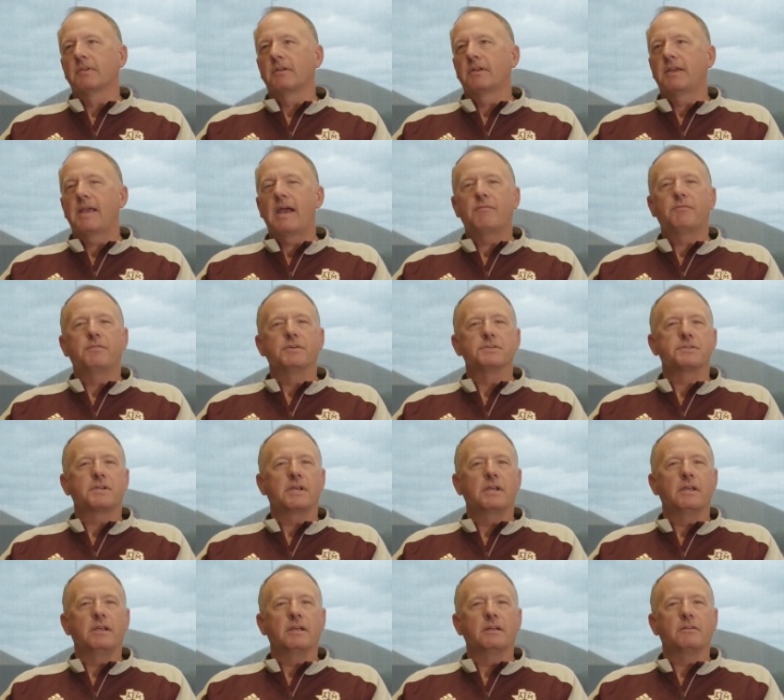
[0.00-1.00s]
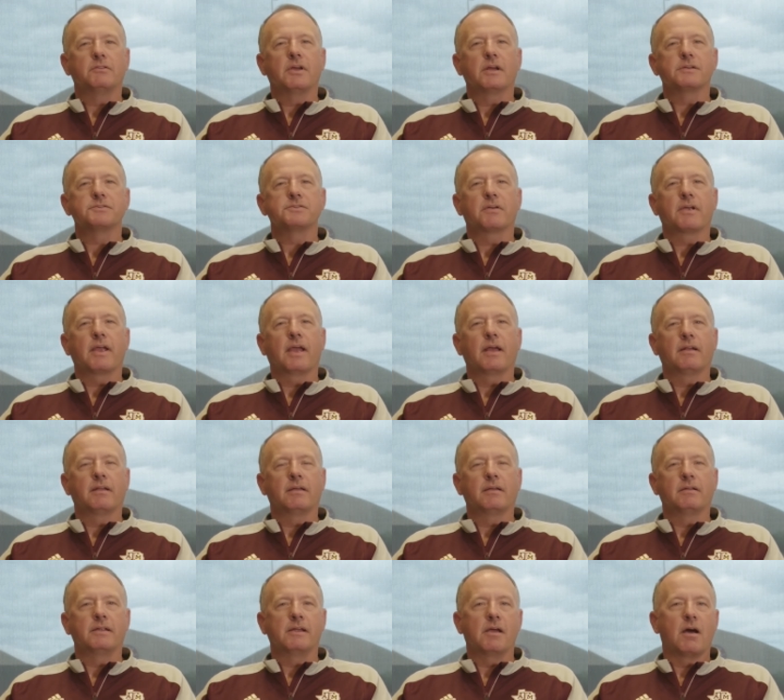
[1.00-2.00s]
Catfish King in Texarkana,
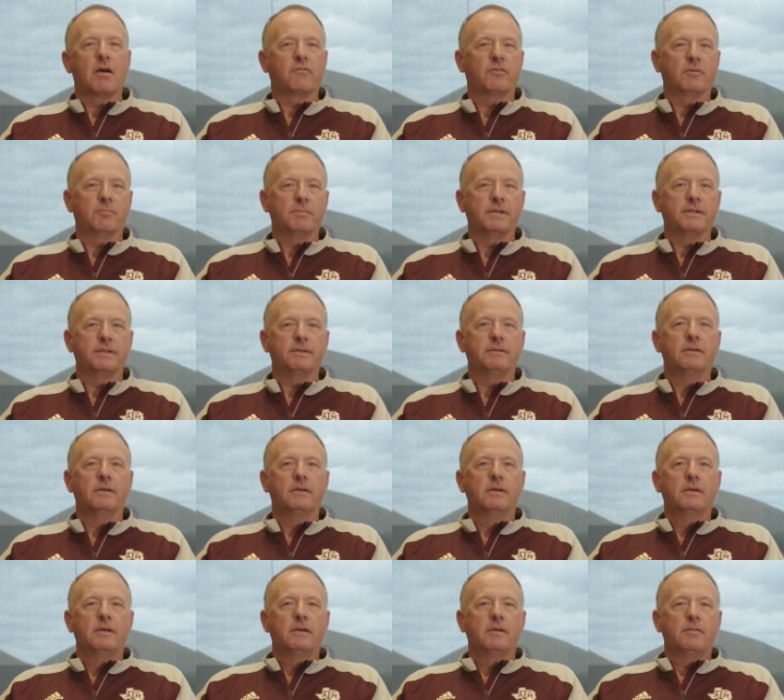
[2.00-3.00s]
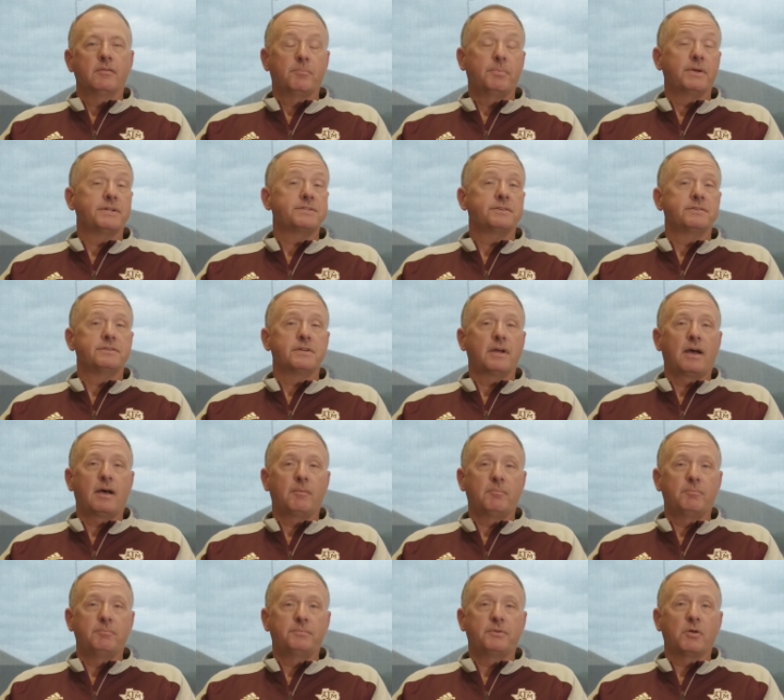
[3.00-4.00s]
and he offered me the pitching
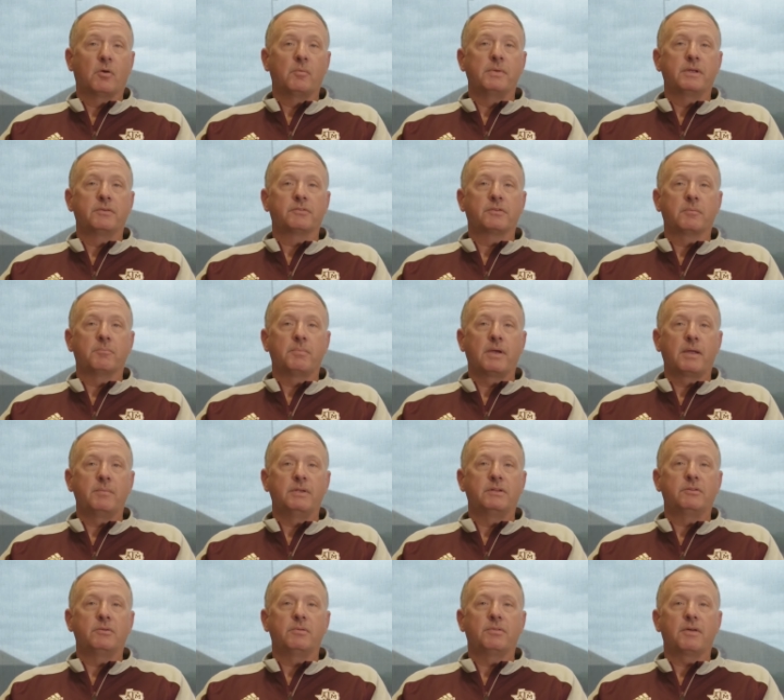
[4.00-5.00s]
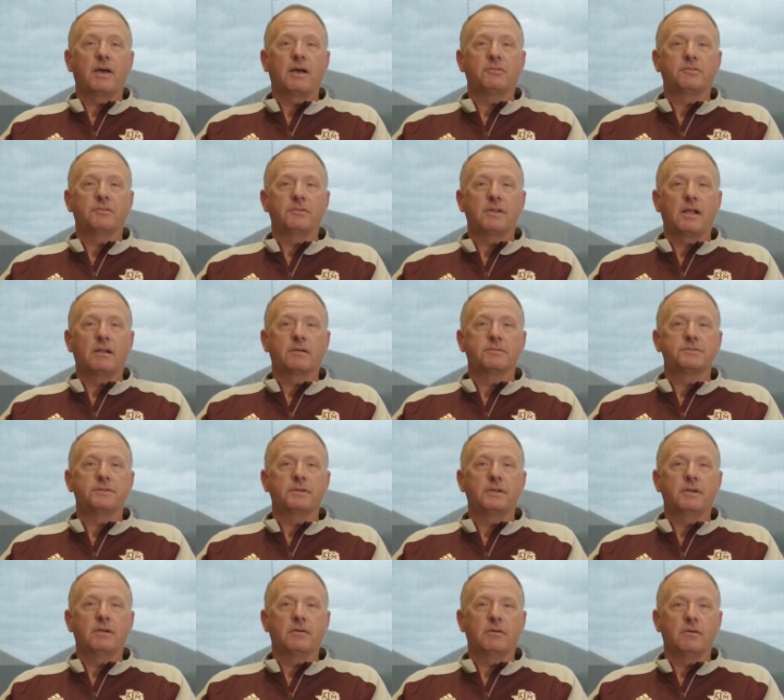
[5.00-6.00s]
job. Told me he was going to pay me two thousand dollars a
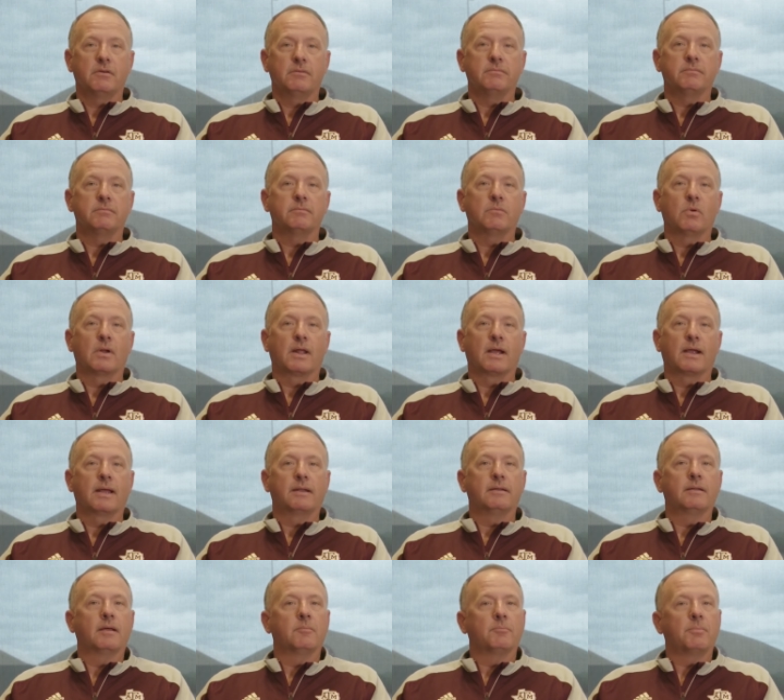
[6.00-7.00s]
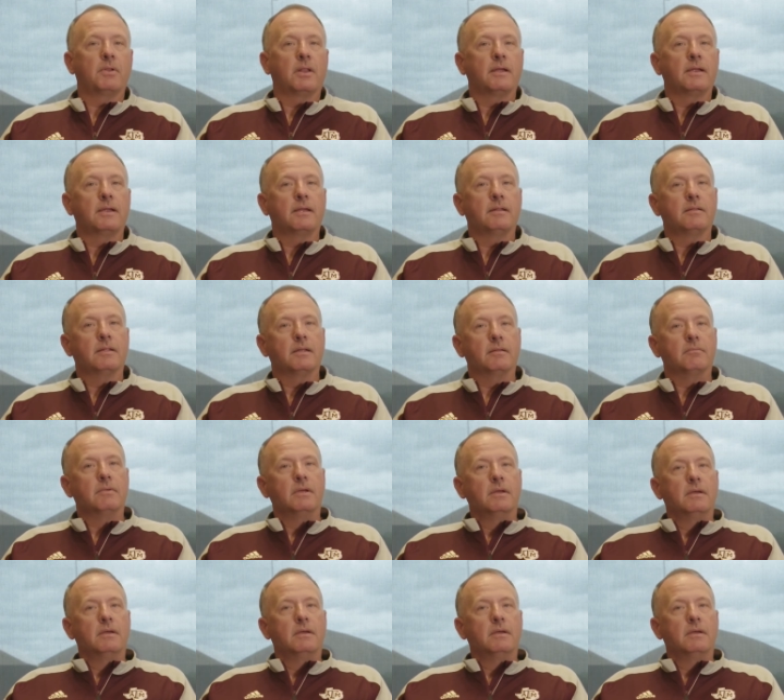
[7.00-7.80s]
year, and when I got done playing, that